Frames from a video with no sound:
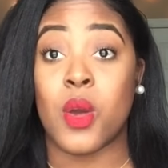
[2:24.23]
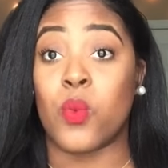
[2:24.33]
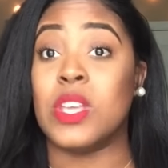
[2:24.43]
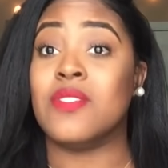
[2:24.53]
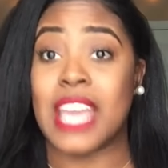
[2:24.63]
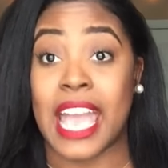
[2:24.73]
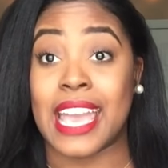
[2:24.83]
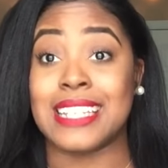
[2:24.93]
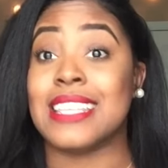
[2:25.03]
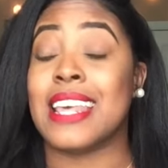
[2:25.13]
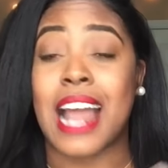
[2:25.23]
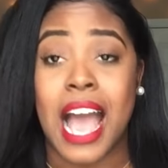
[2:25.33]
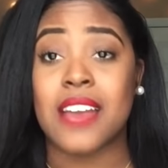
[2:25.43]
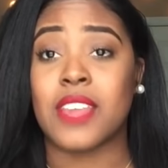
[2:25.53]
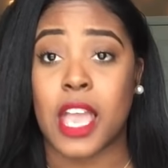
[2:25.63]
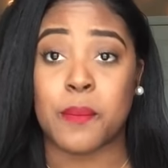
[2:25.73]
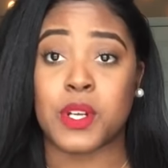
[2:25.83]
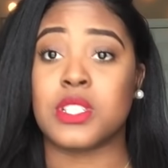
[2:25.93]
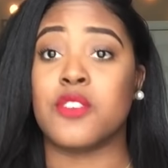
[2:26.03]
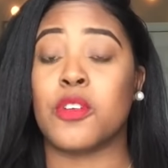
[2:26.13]
we've gained and that I've gained
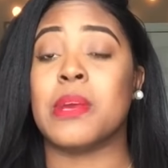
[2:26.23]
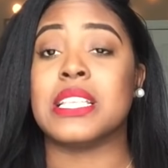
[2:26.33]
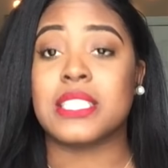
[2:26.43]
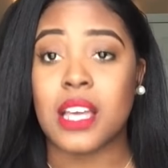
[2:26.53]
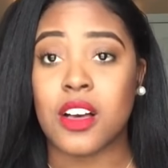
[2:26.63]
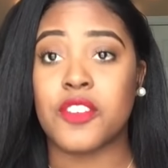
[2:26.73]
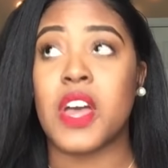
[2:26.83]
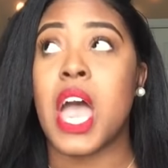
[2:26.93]
personally for myself,